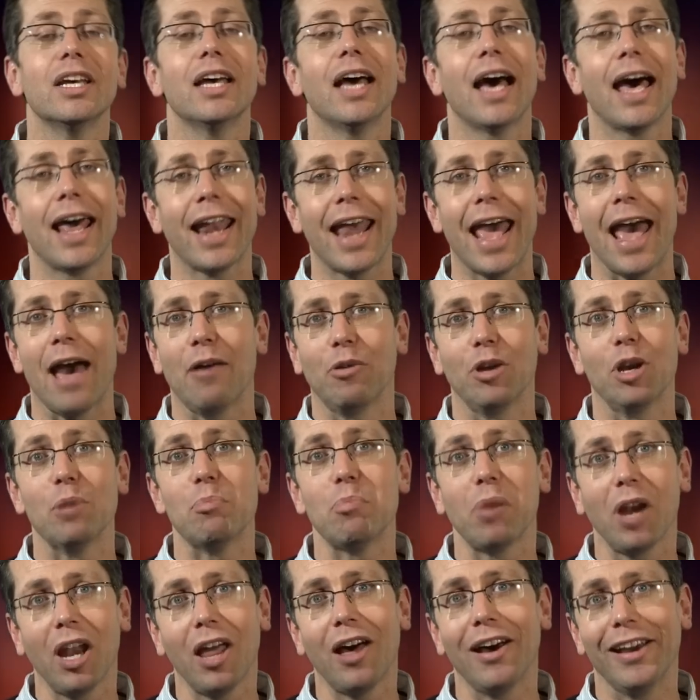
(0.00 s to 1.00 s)
and how it
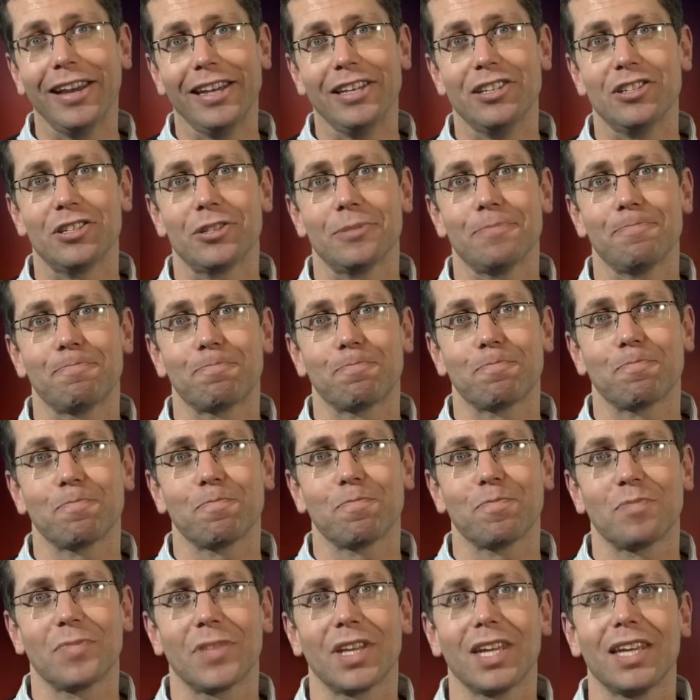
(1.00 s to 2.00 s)
applies.
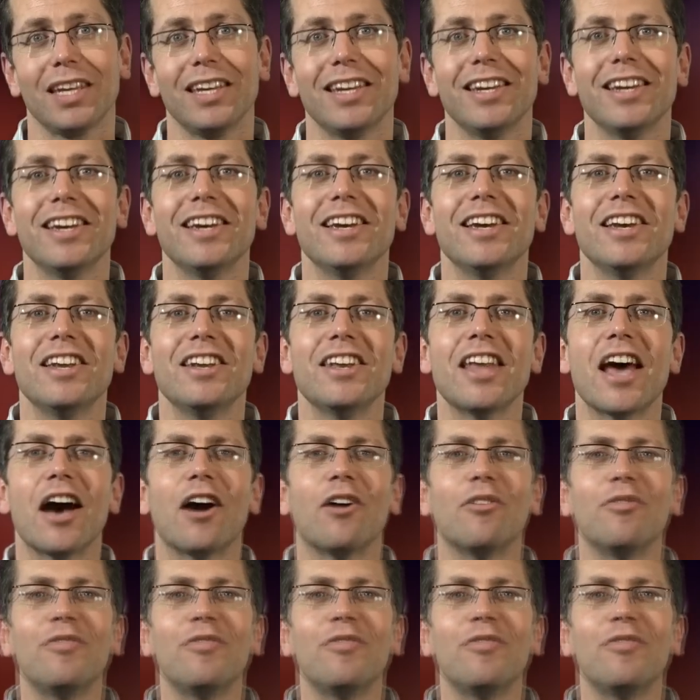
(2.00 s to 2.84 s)
Now,